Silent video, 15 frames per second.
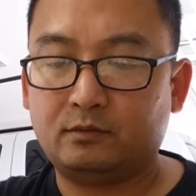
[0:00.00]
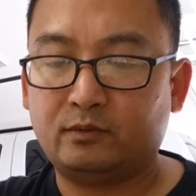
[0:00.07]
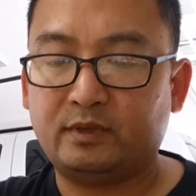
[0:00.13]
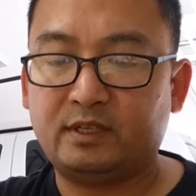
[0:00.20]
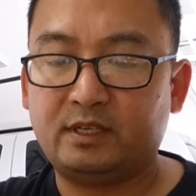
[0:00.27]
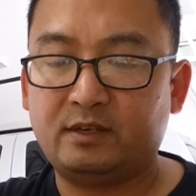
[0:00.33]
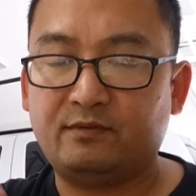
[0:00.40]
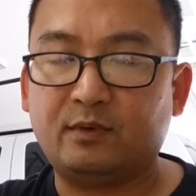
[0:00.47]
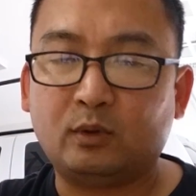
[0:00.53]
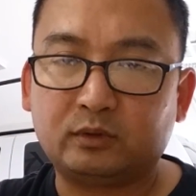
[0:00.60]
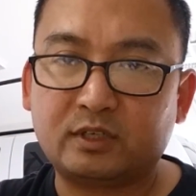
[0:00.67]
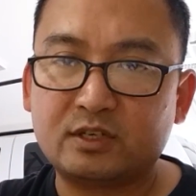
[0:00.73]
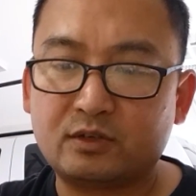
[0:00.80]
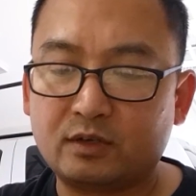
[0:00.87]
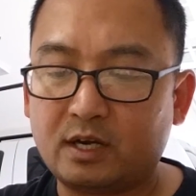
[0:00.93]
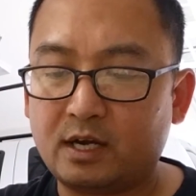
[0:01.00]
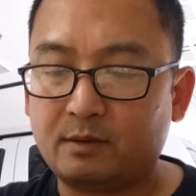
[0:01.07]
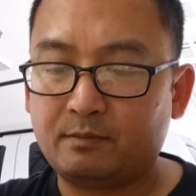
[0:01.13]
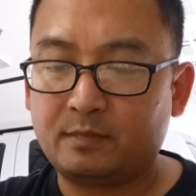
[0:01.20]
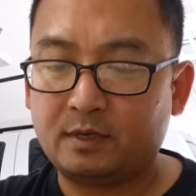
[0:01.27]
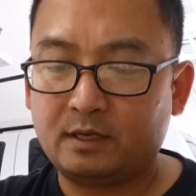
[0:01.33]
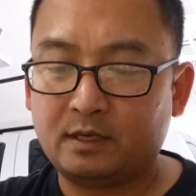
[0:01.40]
with the voltage
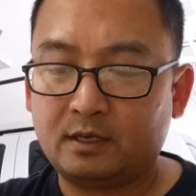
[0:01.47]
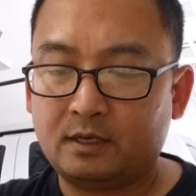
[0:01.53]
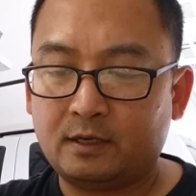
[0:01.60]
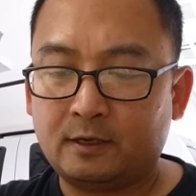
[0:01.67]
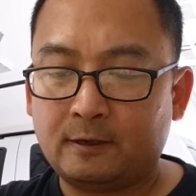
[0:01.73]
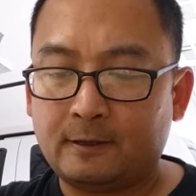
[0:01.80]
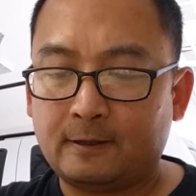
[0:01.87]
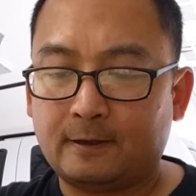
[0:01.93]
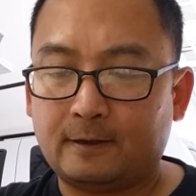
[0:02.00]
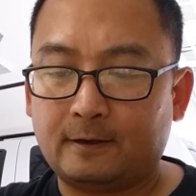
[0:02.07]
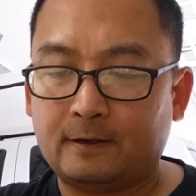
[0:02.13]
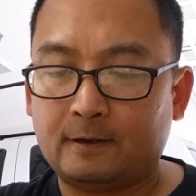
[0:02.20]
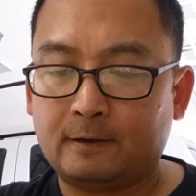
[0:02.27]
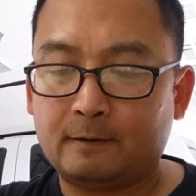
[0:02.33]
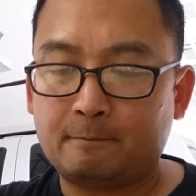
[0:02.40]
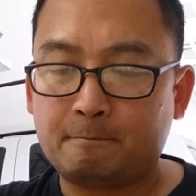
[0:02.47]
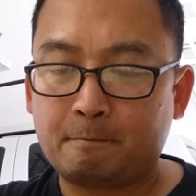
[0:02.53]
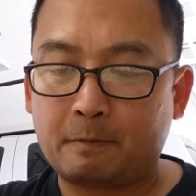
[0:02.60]
drop. You